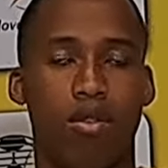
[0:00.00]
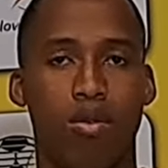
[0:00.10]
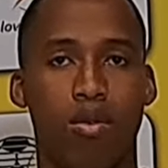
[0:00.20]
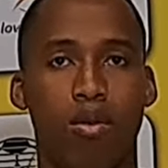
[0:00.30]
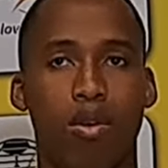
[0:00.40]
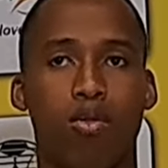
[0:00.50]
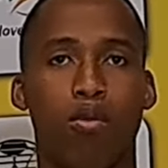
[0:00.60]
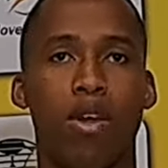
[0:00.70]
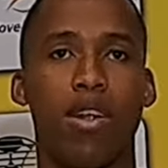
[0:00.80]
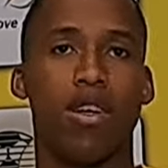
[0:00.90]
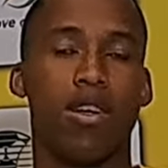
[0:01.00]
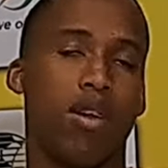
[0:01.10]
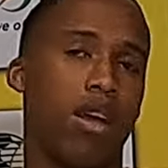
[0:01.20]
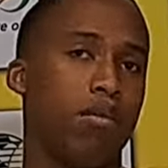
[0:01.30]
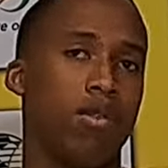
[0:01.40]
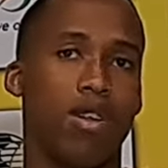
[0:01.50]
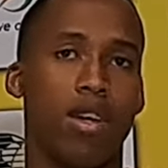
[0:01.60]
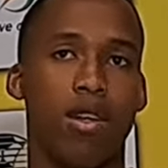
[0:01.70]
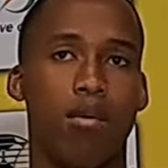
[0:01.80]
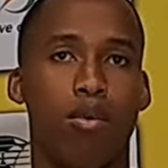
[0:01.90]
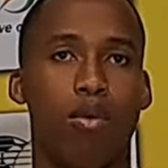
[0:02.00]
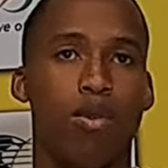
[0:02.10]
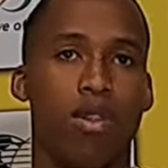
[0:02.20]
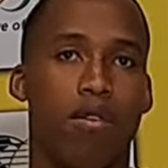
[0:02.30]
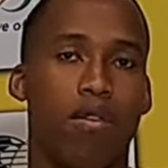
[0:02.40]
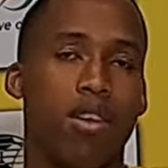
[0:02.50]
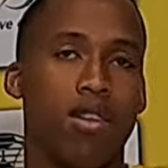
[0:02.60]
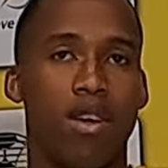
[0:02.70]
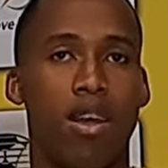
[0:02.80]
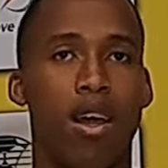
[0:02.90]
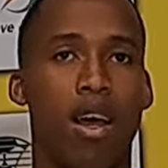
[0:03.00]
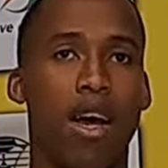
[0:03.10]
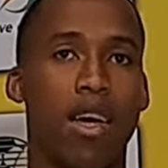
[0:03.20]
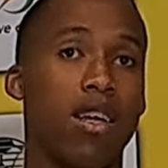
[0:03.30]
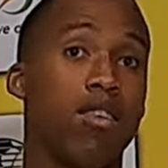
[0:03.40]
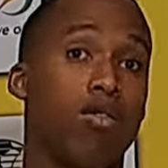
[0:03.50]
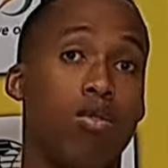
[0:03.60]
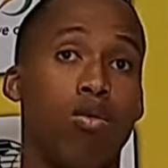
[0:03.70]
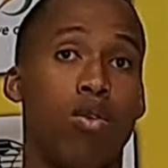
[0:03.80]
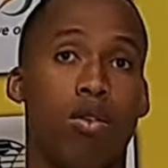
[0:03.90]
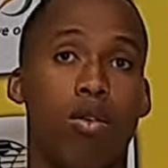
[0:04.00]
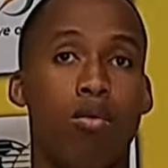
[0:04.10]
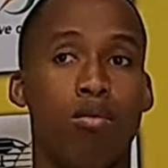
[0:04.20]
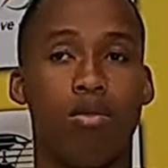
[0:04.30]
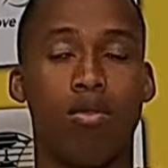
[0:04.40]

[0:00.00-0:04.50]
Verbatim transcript: you don't want to play in an empty stadium or with the fan against you at home.